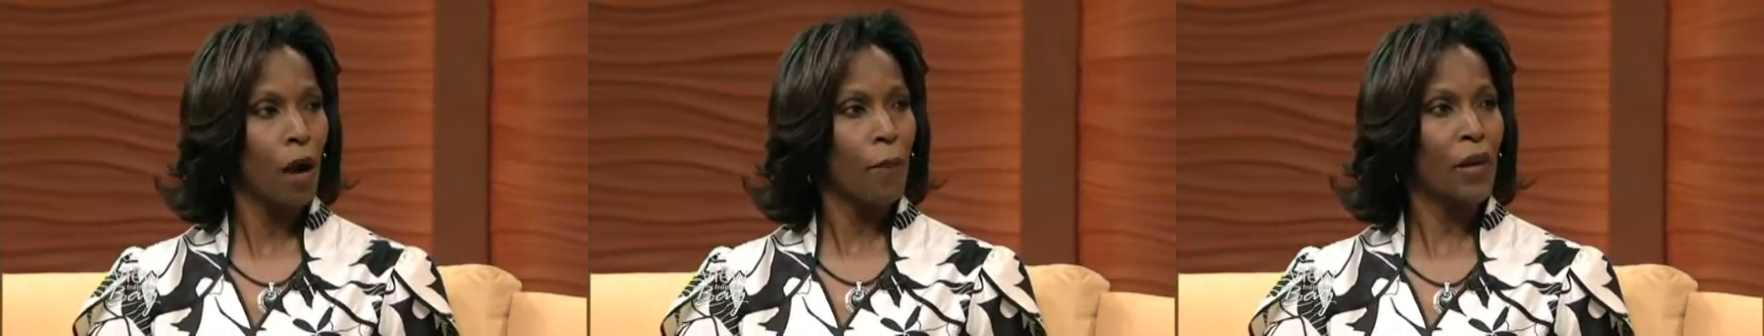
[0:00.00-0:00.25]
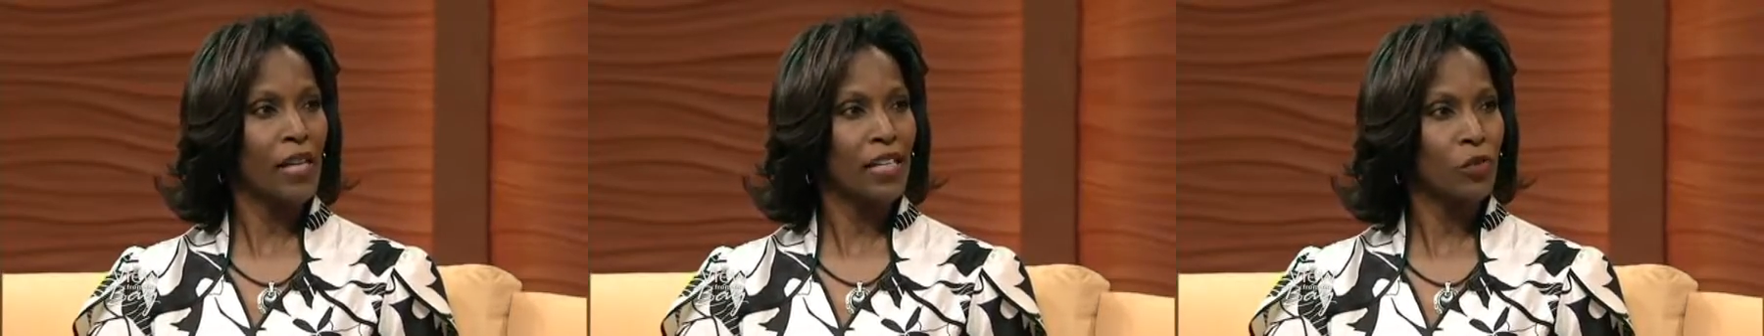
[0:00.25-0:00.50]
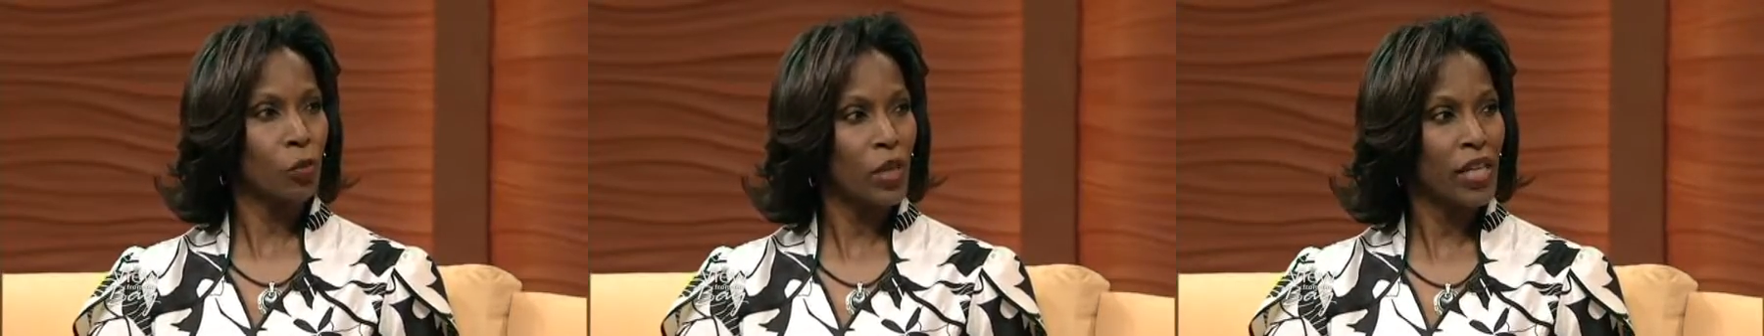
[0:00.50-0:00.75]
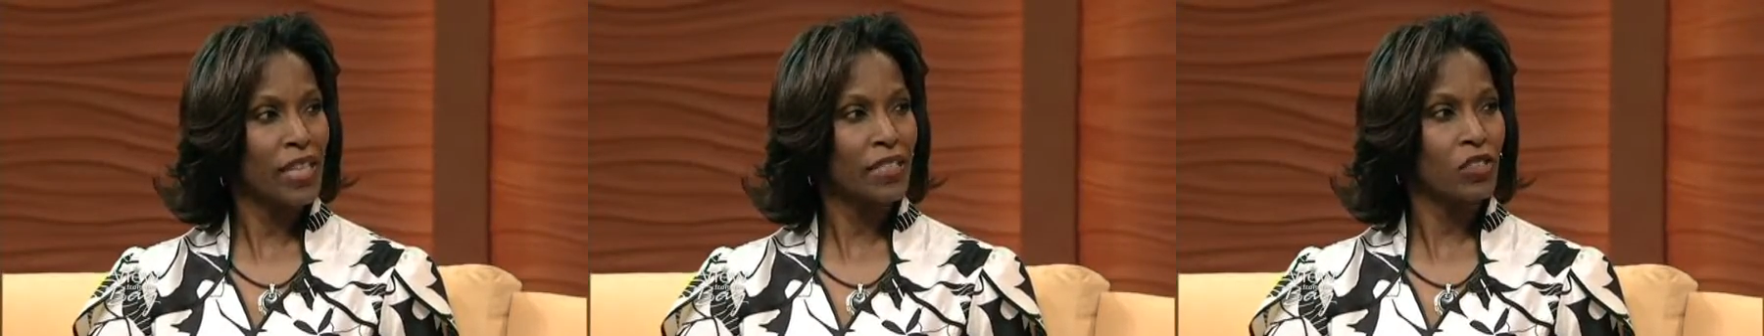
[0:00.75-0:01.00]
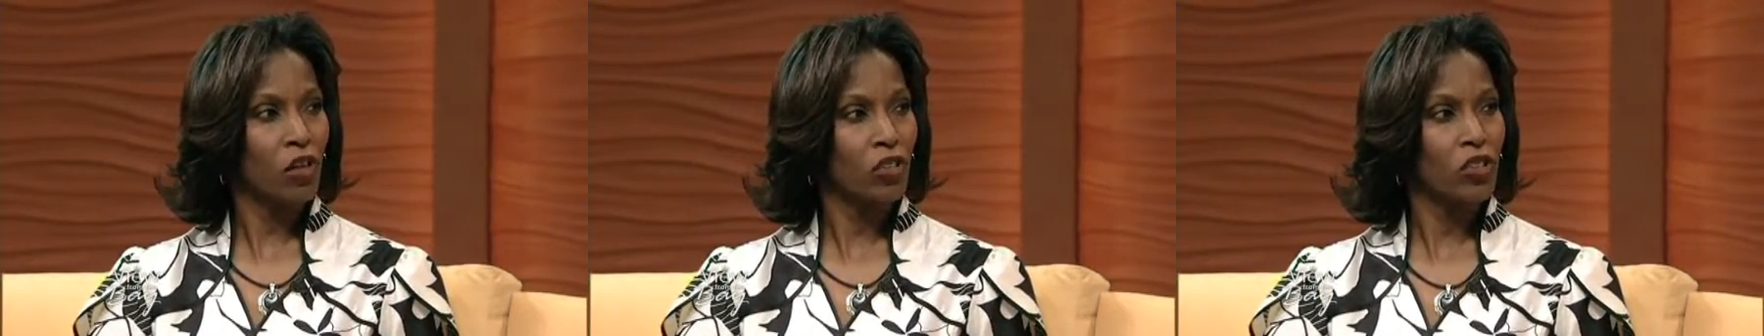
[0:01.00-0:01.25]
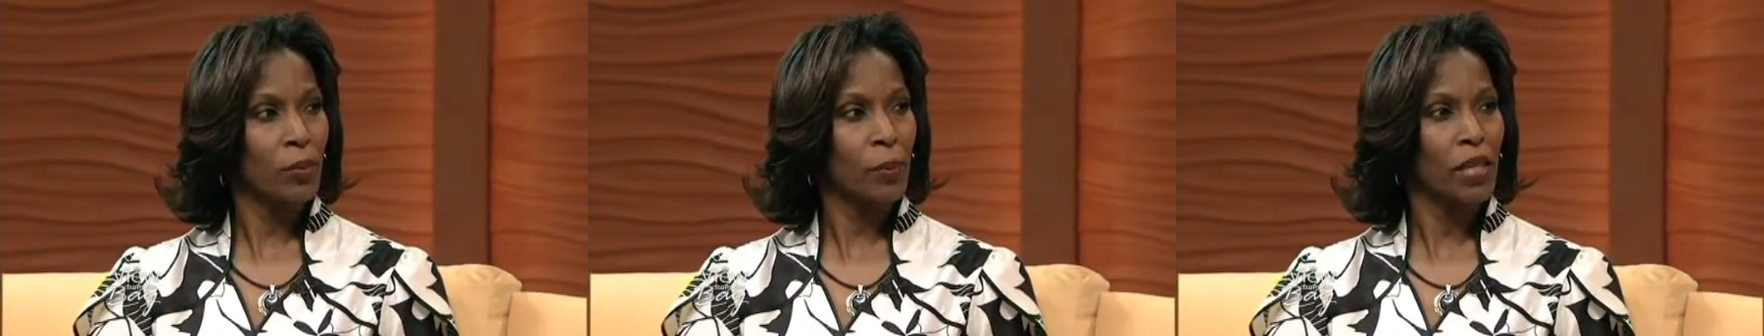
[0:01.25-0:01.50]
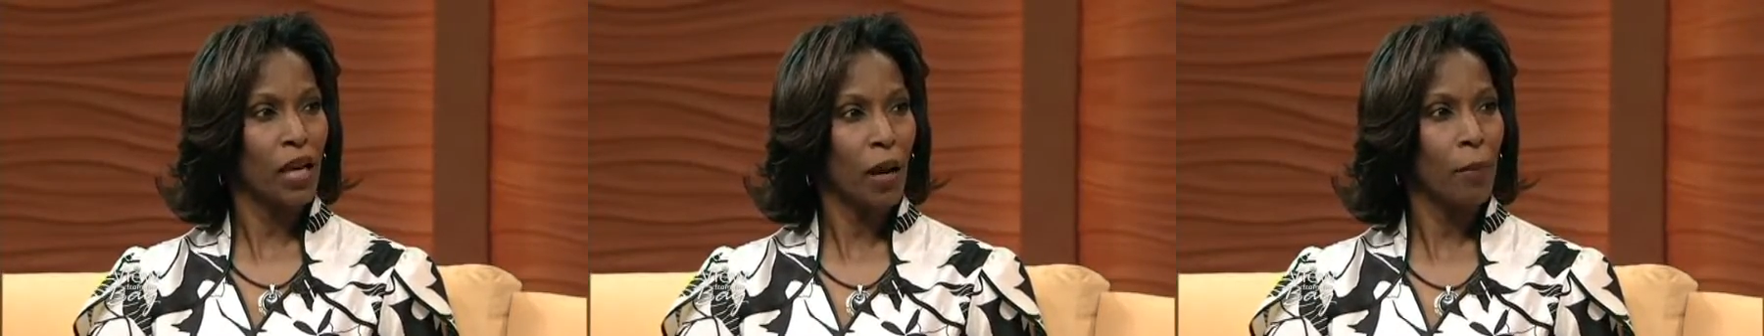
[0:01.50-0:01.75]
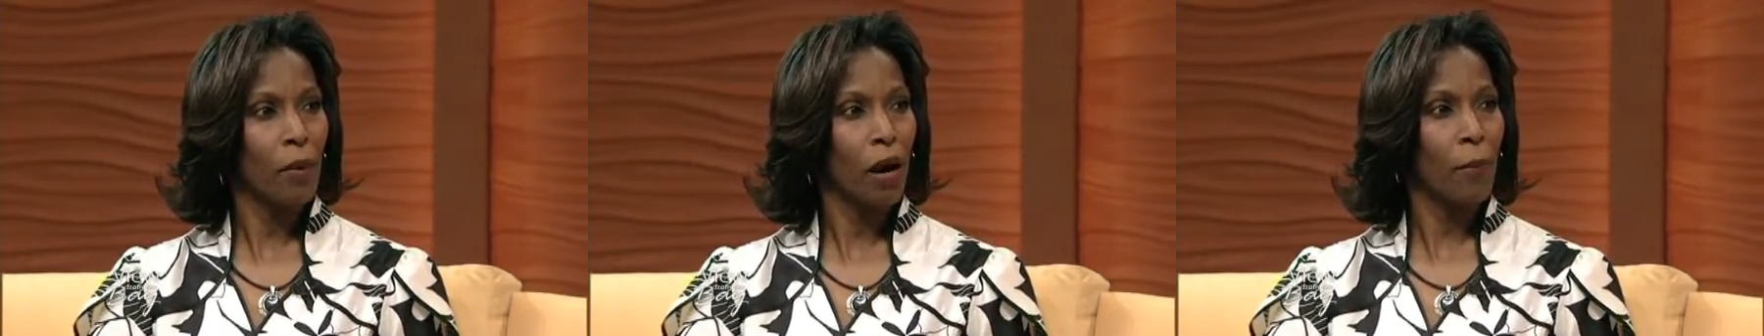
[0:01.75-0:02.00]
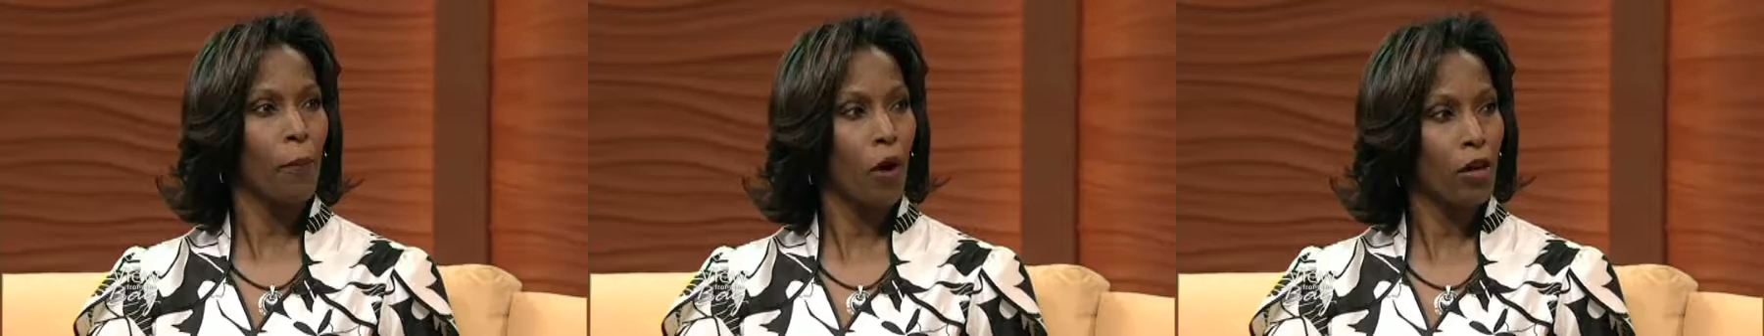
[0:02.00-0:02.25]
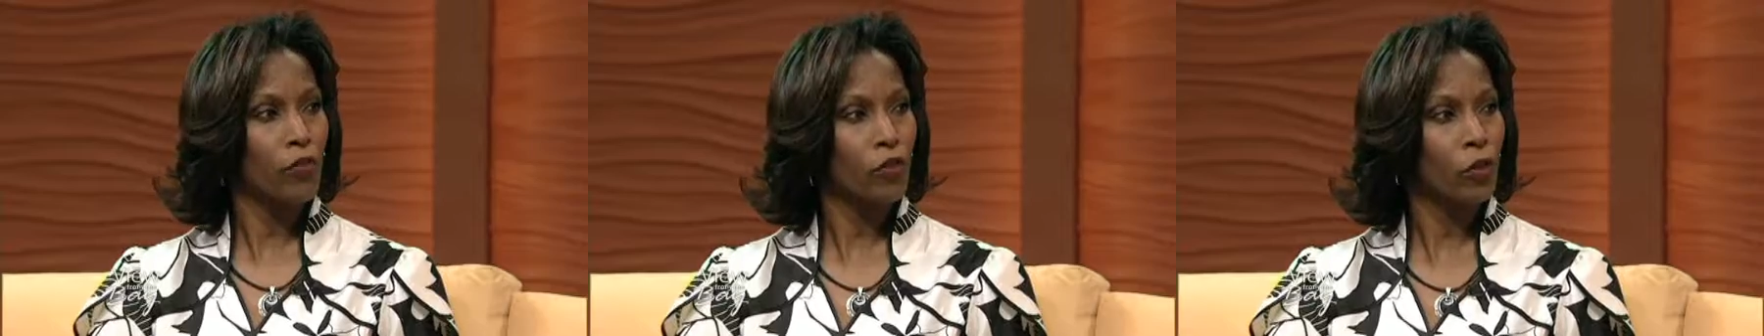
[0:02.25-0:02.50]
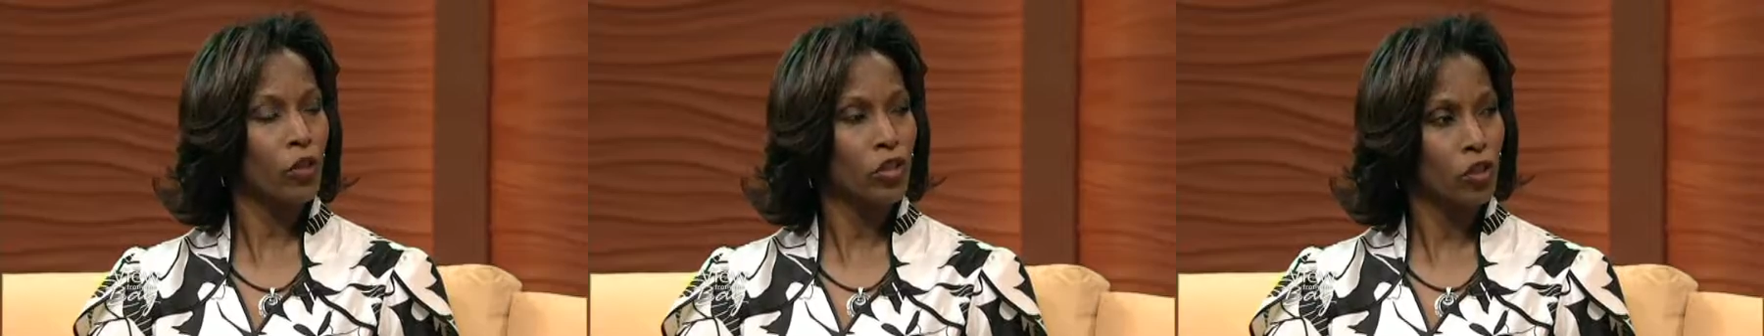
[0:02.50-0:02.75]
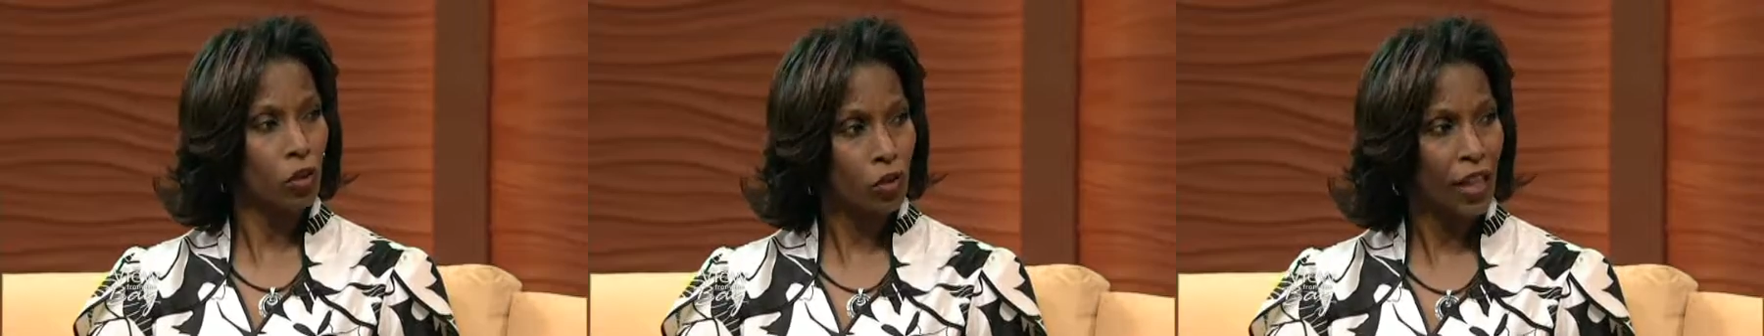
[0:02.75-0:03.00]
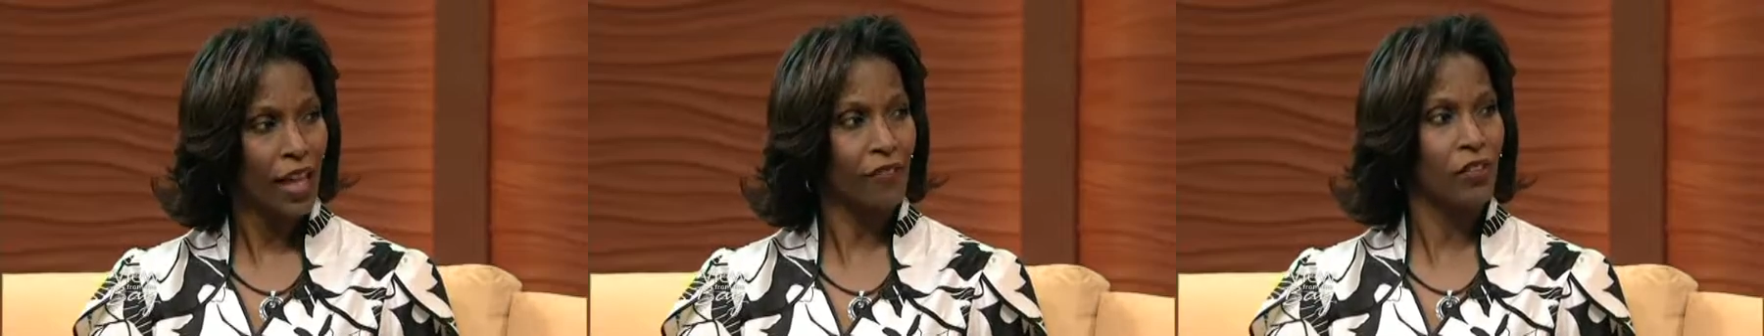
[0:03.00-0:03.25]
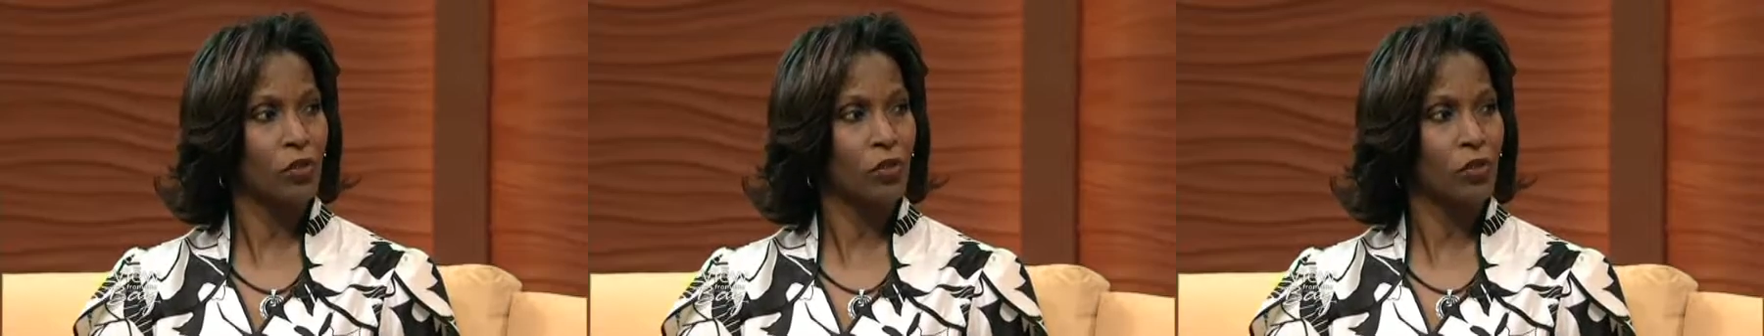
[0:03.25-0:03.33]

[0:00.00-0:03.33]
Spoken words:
But it's when it starts to become a part of your adult life.